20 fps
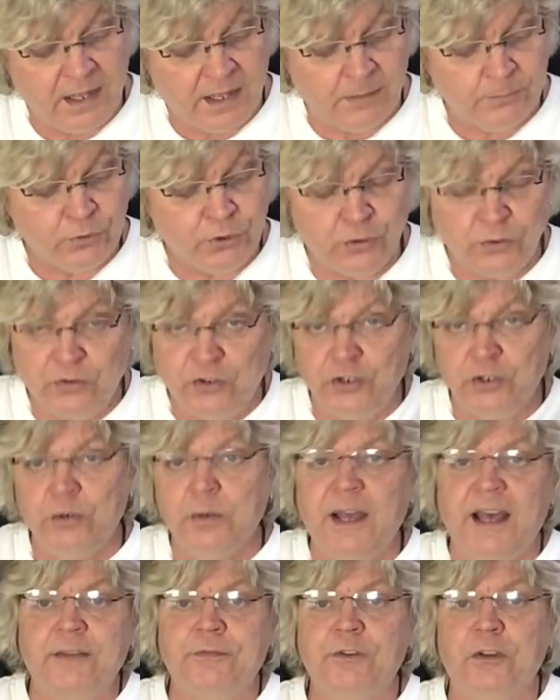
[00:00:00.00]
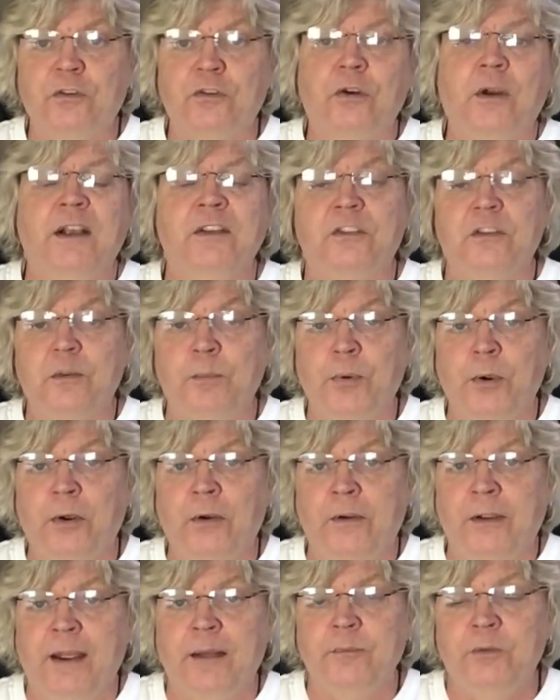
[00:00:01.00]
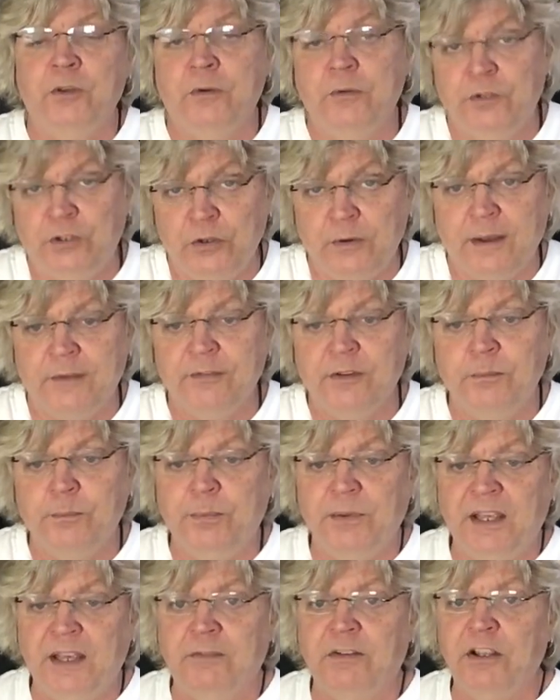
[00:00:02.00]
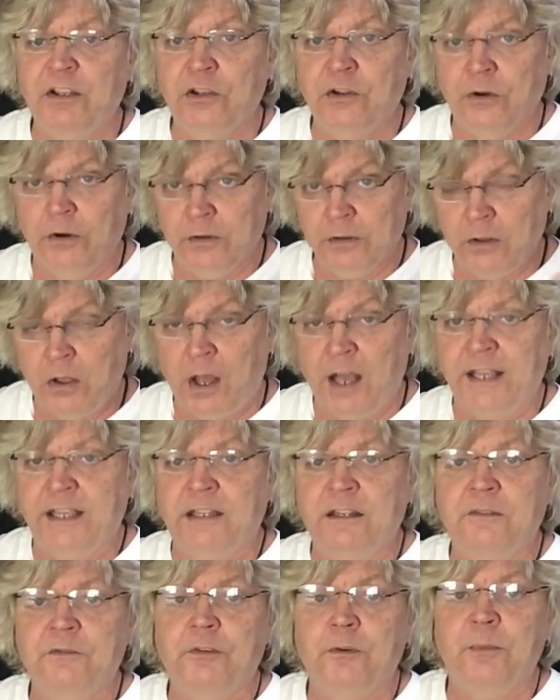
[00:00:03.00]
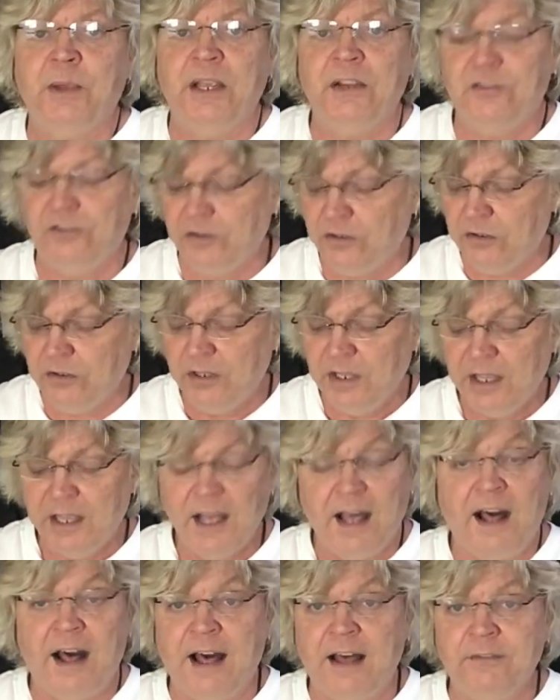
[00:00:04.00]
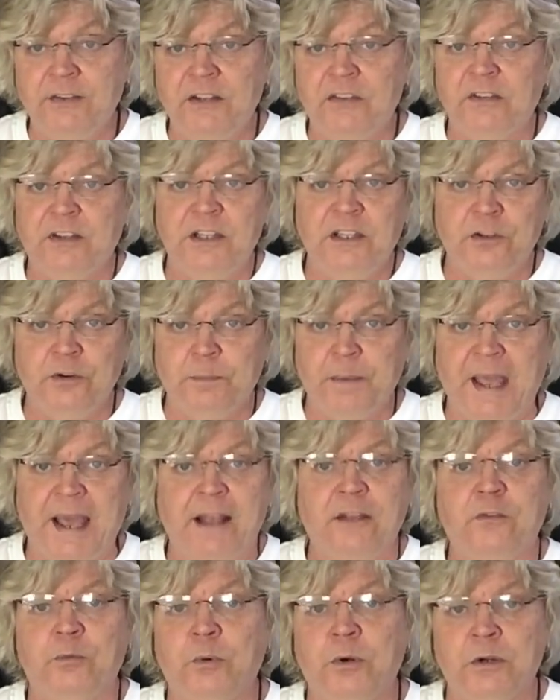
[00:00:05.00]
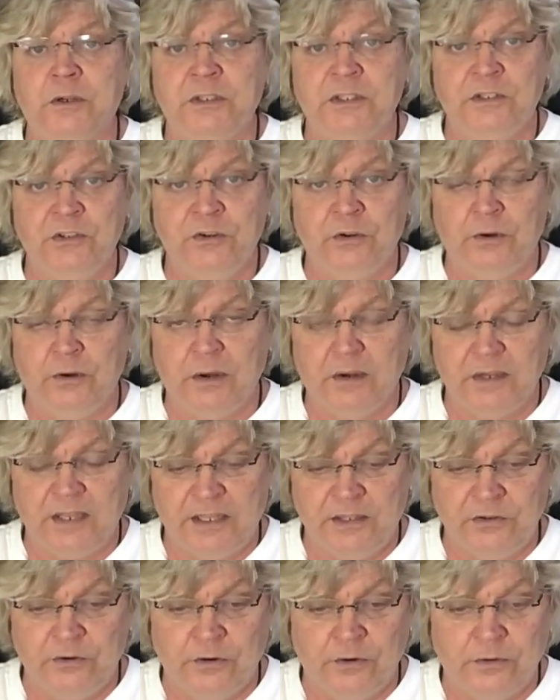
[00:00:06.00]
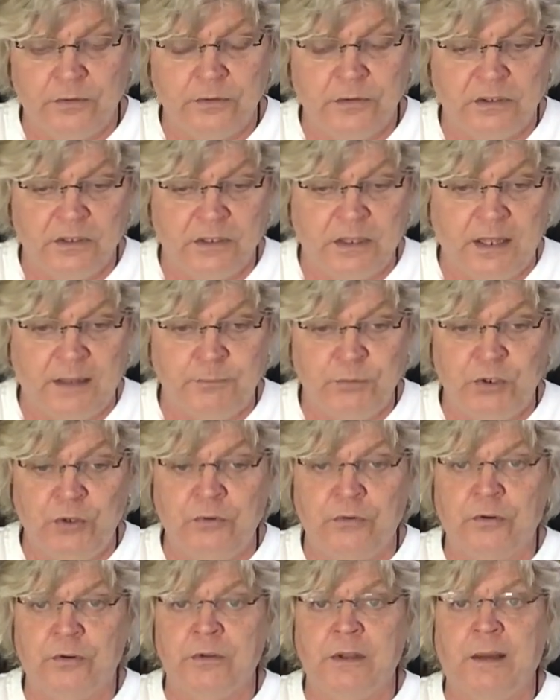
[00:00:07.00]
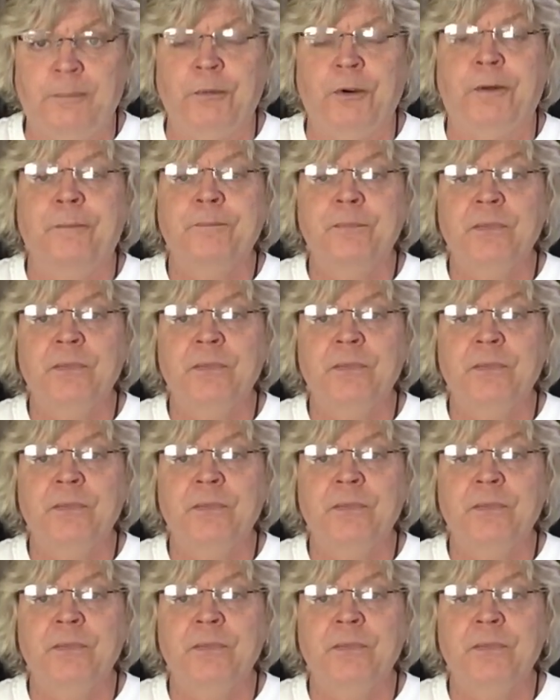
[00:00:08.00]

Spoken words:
You do have to trust the program. You do have to give it your login information, obviously your password and your username.